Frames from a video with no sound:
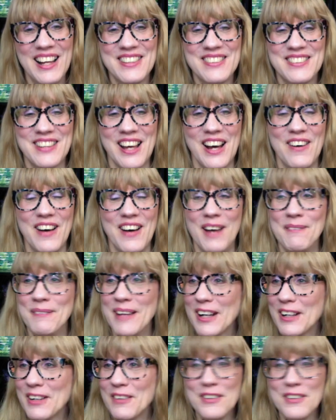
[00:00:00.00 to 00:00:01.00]
So I'm
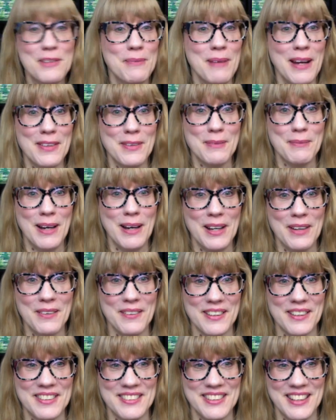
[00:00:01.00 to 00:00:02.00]
not going to Bath and Body
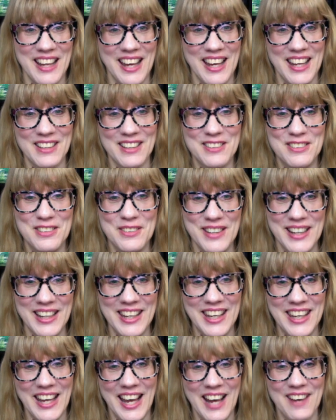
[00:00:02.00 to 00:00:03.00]
Works today. It's too
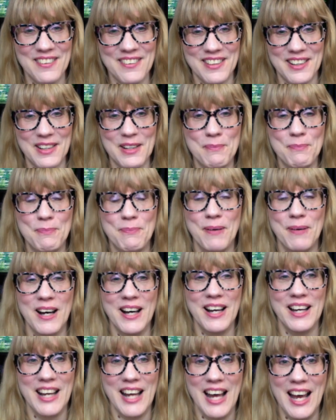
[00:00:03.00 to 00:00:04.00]
icky out.
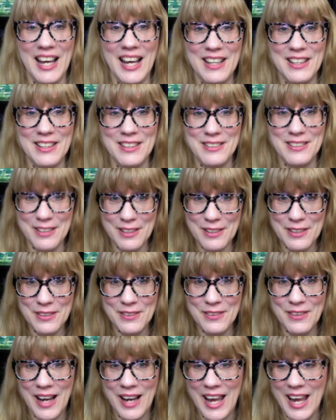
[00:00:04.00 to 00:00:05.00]
But I
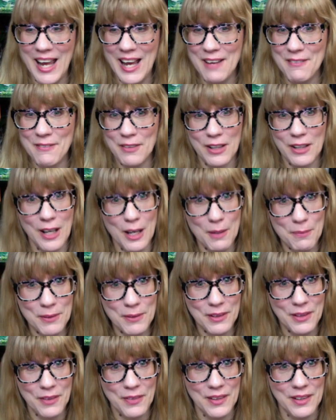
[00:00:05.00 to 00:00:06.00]
do have a
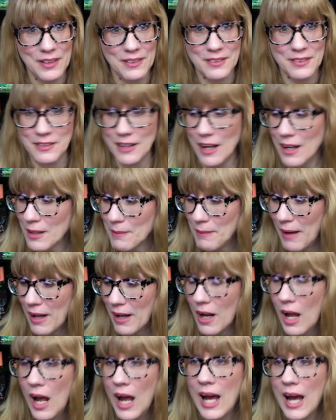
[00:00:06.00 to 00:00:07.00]
couple of things to talk about.